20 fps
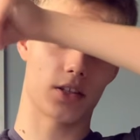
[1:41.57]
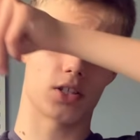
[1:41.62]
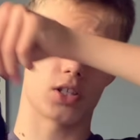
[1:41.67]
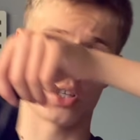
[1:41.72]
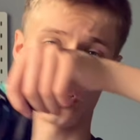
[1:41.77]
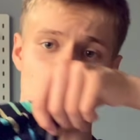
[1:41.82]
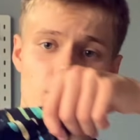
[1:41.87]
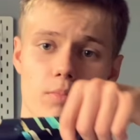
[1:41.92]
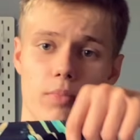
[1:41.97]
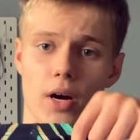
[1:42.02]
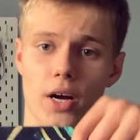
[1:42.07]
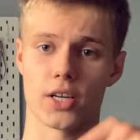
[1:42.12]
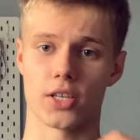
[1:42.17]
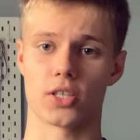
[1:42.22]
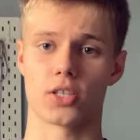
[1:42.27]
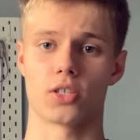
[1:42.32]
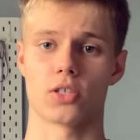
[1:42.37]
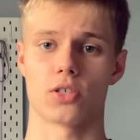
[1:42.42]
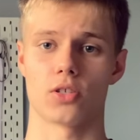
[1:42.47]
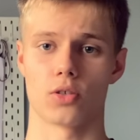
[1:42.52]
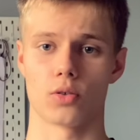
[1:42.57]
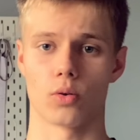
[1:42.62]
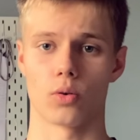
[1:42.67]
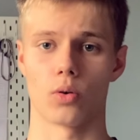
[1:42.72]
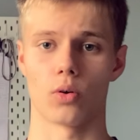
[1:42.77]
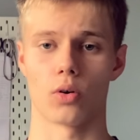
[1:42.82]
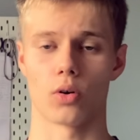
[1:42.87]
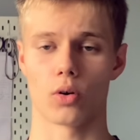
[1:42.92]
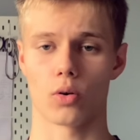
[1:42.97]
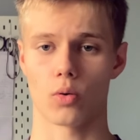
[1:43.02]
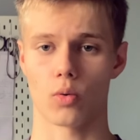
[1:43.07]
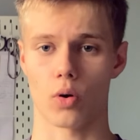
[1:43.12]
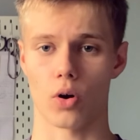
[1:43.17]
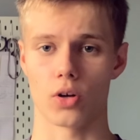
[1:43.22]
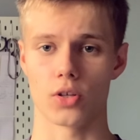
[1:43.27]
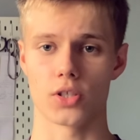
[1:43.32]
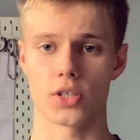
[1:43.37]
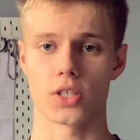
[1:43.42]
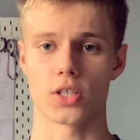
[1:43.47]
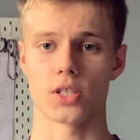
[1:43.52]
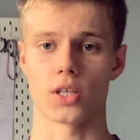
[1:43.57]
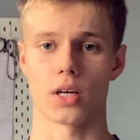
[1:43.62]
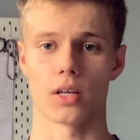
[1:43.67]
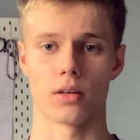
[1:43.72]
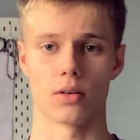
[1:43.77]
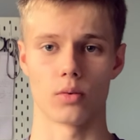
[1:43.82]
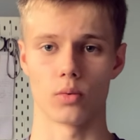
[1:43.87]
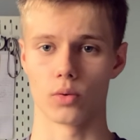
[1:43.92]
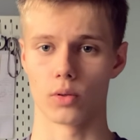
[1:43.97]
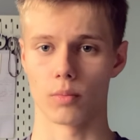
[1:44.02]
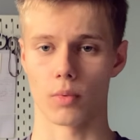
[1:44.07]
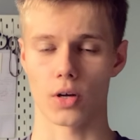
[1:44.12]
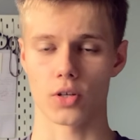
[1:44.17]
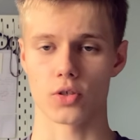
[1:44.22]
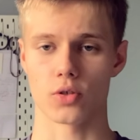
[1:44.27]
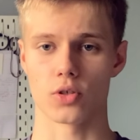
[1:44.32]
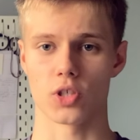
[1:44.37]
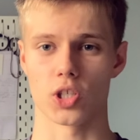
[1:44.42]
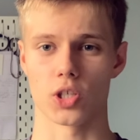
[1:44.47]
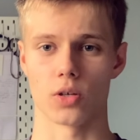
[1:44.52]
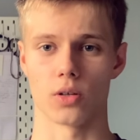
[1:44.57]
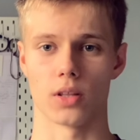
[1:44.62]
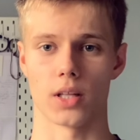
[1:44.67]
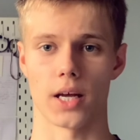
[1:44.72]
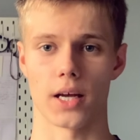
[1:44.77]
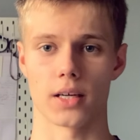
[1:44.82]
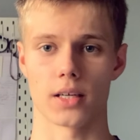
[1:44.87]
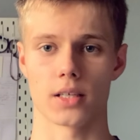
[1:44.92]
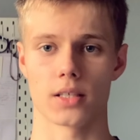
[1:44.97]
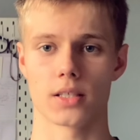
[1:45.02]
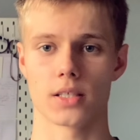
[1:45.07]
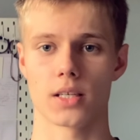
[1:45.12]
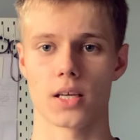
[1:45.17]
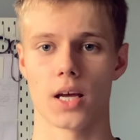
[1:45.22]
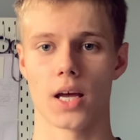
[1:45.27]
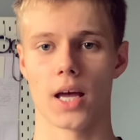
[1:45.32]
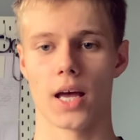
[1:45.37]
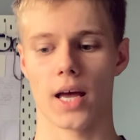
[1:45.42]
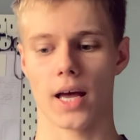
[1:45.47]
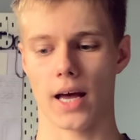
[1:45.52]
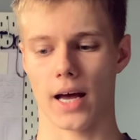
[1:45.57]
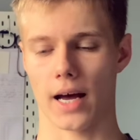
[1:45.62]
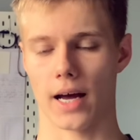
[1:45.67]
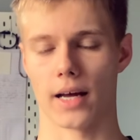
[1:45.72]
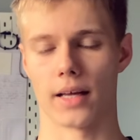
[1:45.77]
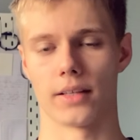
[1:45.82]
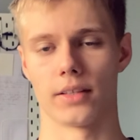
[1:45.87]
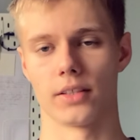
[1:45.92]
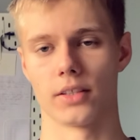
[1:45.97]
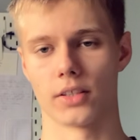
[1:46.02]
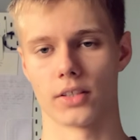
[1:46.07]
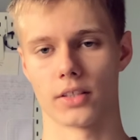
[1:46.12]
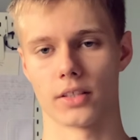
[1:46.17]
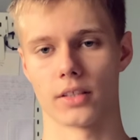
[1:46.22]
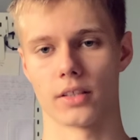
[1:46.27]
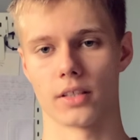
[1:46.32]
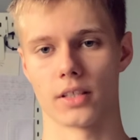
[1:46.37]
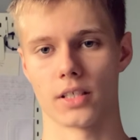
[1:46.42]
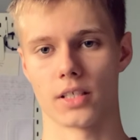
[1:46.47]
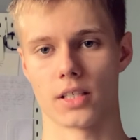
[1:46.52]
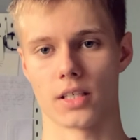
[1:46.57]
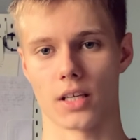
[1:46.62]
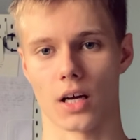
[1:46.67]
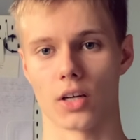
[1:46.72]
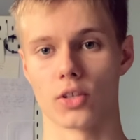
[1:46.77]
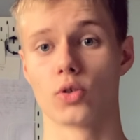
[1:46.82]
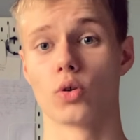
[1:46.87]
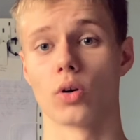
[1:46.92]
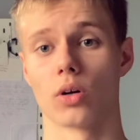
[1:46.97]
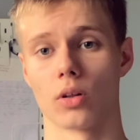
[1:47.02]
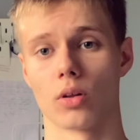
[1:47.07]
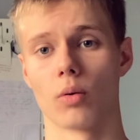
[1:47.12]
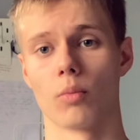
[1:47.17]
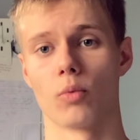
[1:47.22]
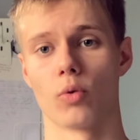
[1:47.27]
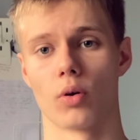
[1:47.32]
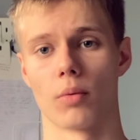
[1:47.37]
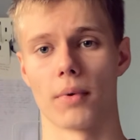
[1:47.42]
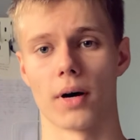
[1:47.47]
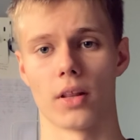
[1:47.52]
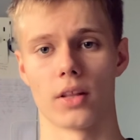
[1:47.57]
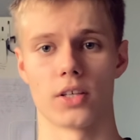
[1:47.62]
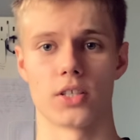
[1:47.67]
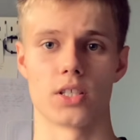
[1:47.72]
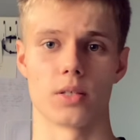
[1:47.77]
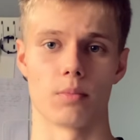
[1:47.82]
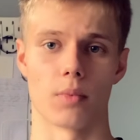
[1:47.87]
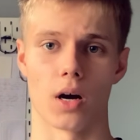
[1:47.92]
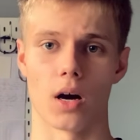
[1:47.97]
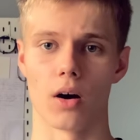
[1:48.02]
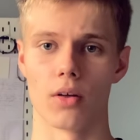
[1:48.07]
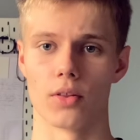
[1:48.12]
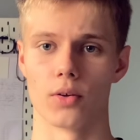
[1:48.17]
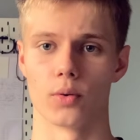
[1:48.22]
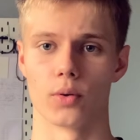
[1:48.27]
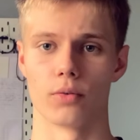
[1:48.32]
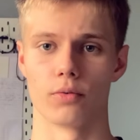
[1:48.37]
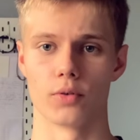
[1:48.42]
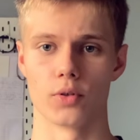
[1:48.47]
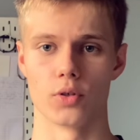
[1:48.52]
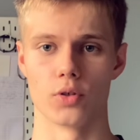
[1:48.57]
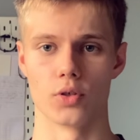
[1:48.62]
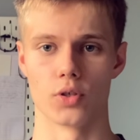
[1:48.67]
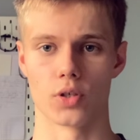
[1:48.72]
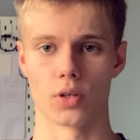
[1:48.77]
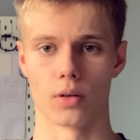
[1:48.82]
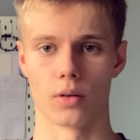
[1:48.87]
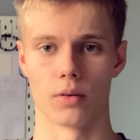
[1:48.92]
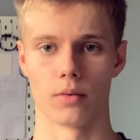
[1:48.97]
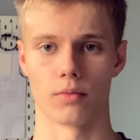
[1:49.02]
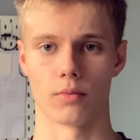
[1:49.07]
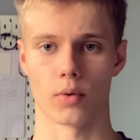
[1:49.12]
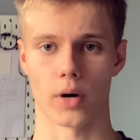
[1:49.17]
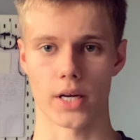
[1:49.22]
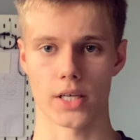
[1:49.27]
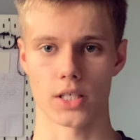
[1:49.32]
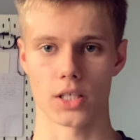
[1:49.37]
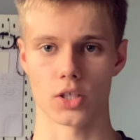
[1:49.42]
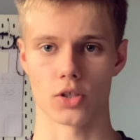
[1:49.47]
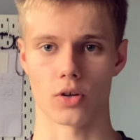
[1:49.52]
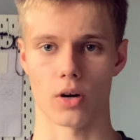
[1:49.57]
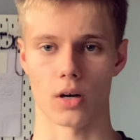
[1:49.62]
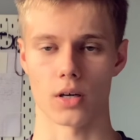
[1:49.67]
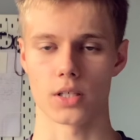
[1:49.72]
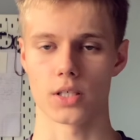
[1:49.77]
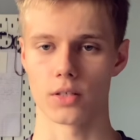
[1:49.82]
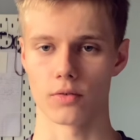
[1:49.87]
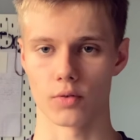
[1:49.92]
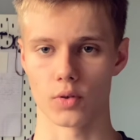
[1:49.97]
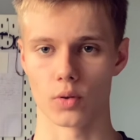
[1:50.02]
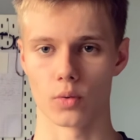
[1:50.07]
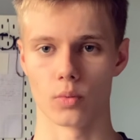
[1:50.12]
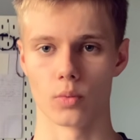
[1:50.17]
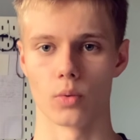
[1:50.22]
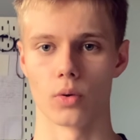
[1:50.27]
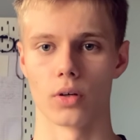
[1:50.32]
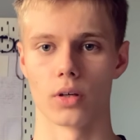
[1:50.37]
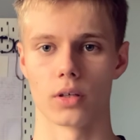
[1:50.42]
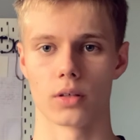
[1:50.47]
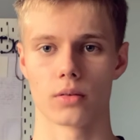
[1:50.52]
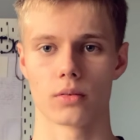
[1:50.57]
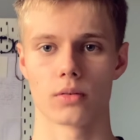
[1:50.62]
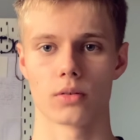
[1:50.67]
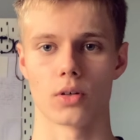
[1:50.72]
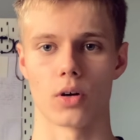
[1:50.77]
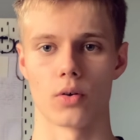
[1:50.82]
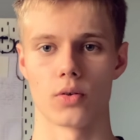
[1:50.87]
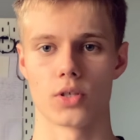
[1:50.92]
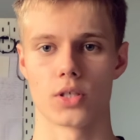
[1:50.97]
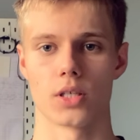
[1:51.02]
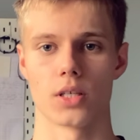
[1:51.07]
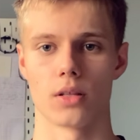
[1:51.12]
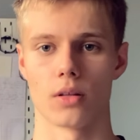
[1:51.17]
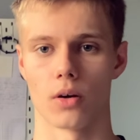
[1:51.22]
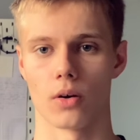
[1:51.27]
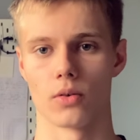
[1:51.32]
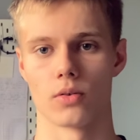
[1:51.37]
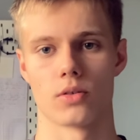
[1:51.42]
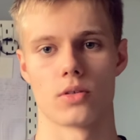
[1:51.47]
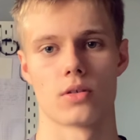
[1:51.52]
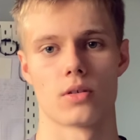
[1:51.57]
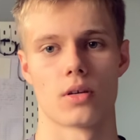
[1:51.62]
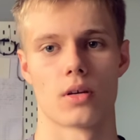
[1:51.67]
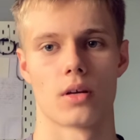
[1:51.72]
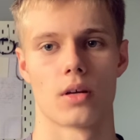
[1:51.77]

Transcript: to compress your quads and all the muscles in your legs. And this, I talk a lot more about this in my other reviews of racing trunks if you want to go see those.